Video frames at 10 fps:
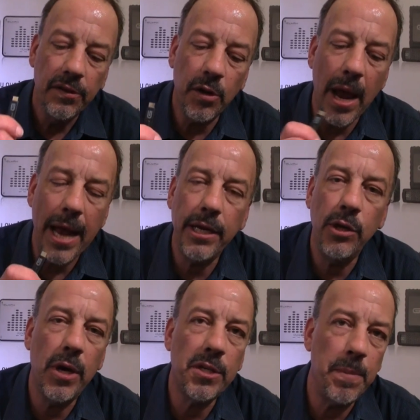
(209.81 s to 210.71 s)
So any
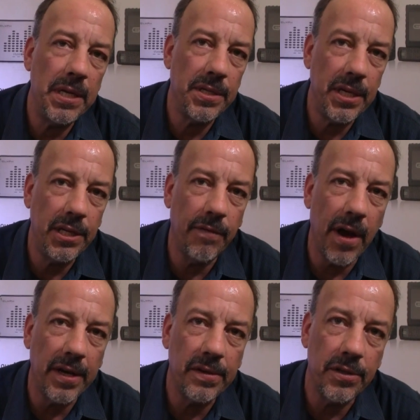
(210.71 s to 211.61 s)
USB-C
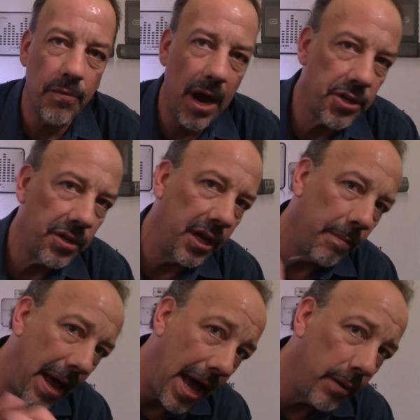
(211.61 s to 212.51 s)
devices are actually
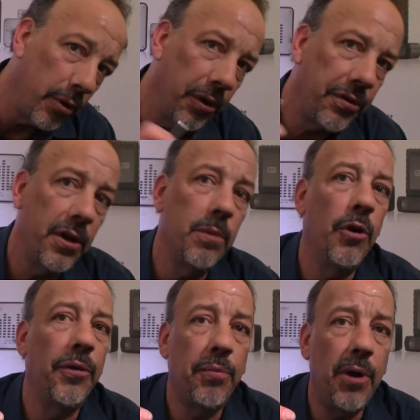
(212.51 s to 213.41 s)
compatible with
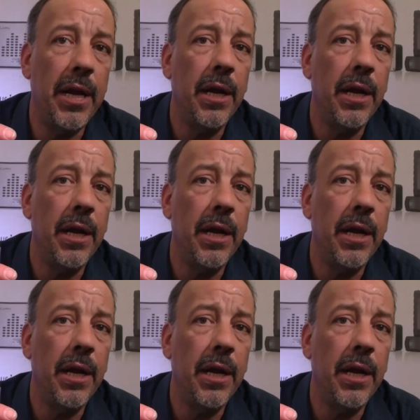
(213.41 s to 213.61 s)
Thunderbolt 3.